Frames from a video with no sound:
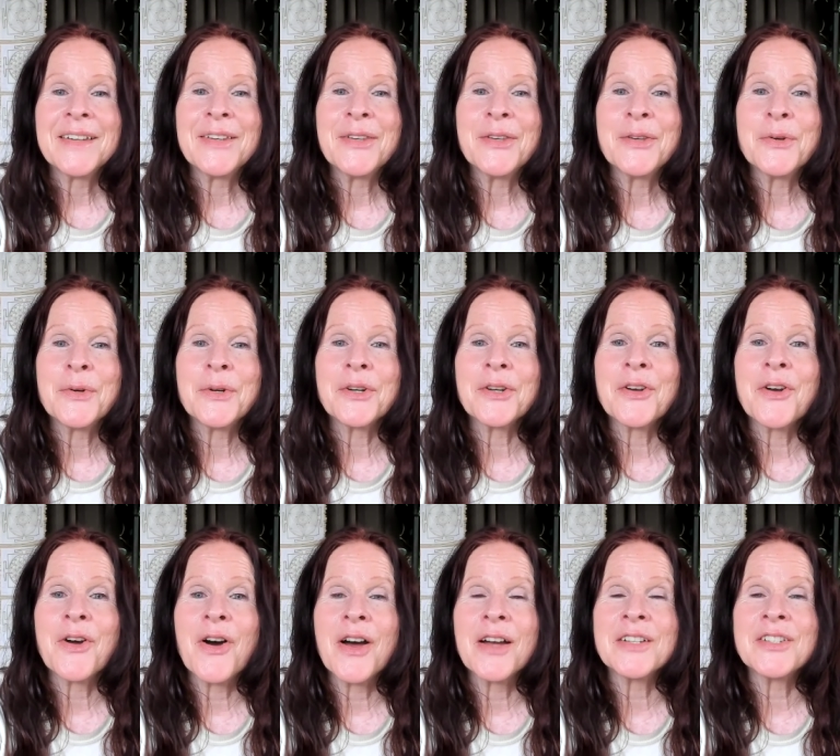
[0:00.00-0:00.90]
your
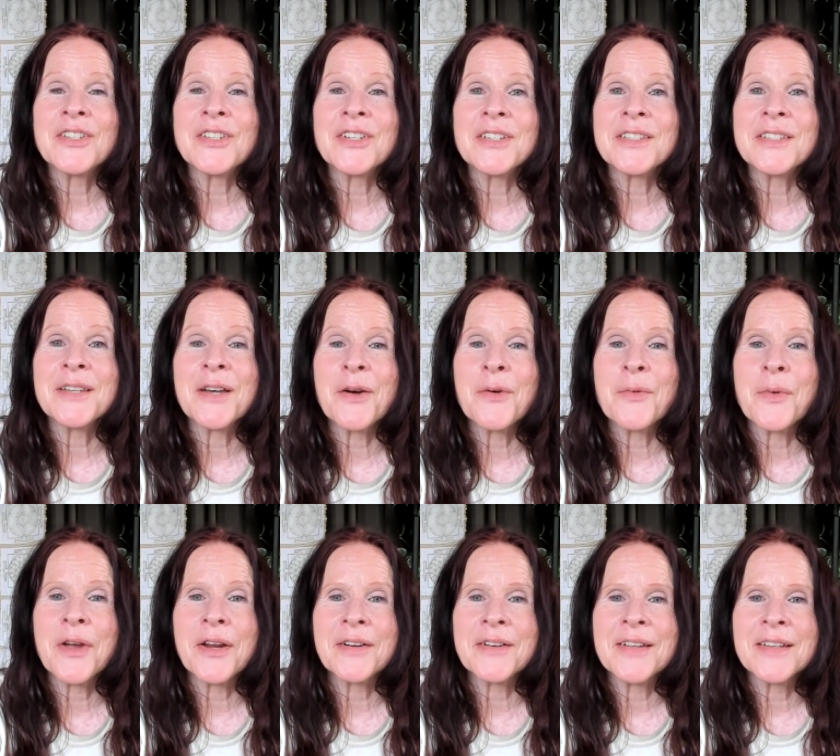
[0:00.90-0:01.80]
conscious
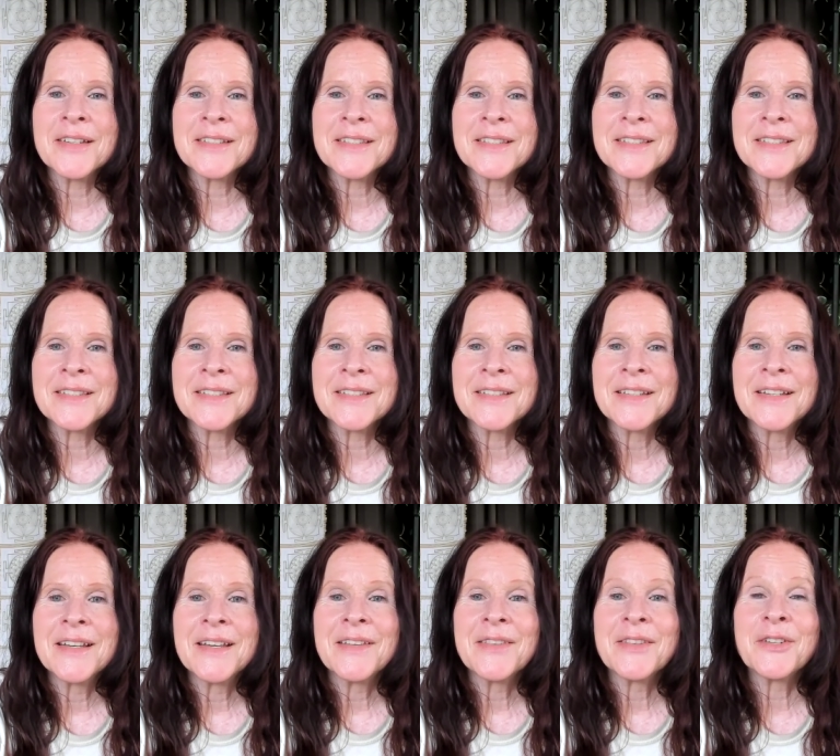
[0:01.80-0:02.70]
awareness,
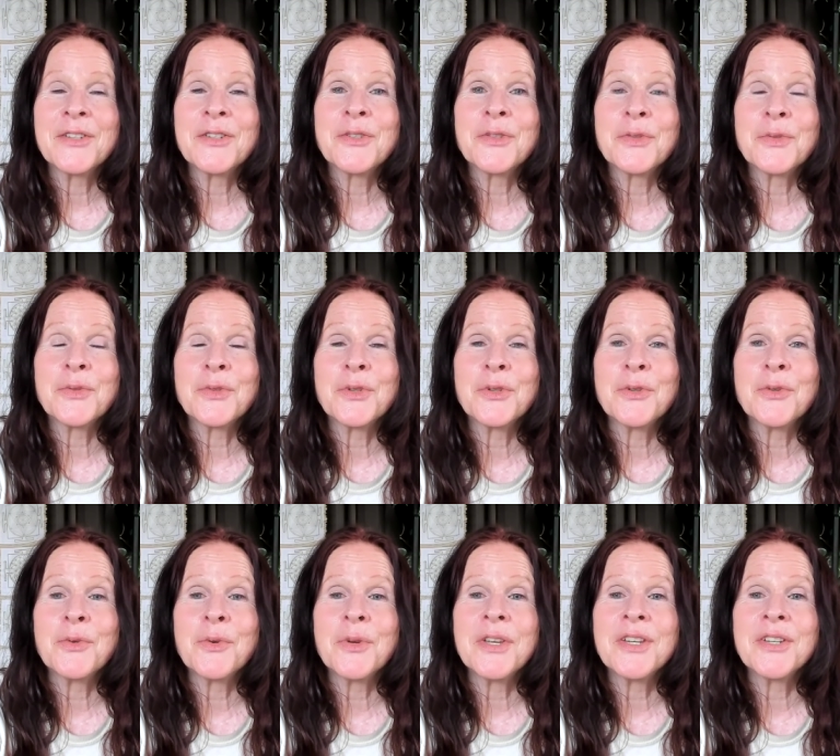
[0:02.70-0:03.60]
the
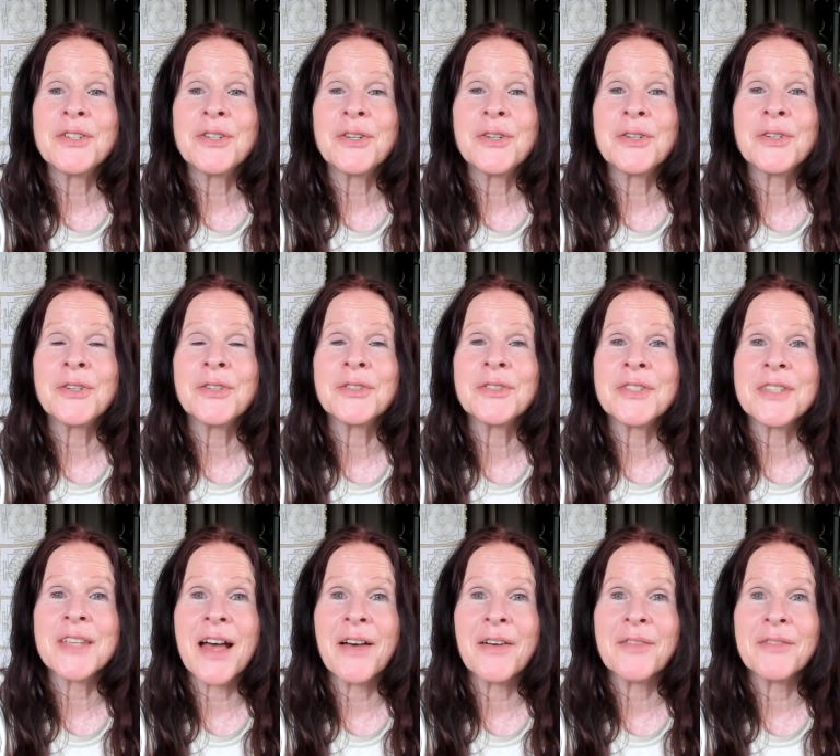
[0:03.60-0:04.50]
true eternal
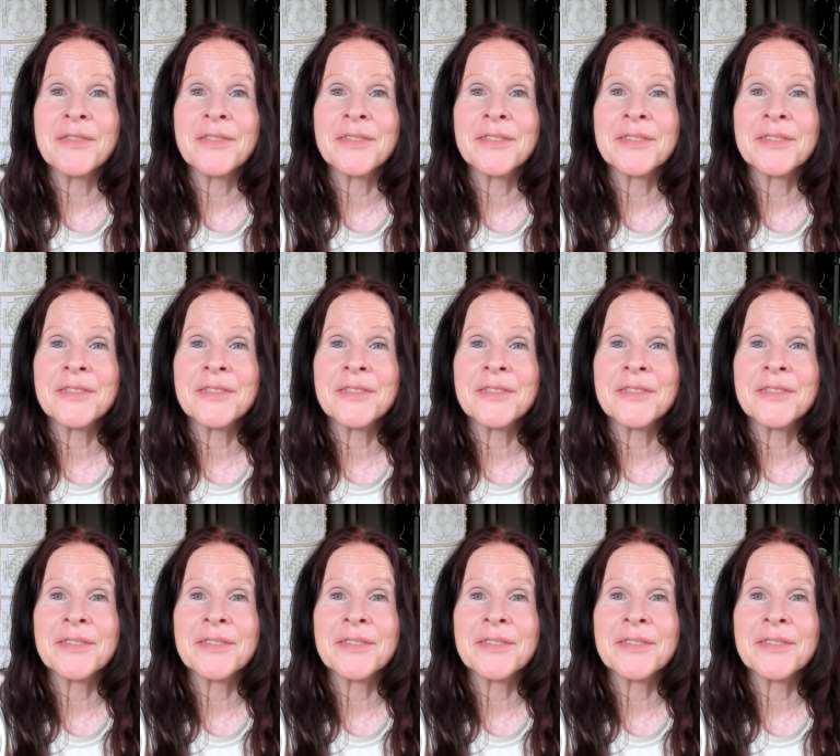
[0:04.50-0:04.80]
self.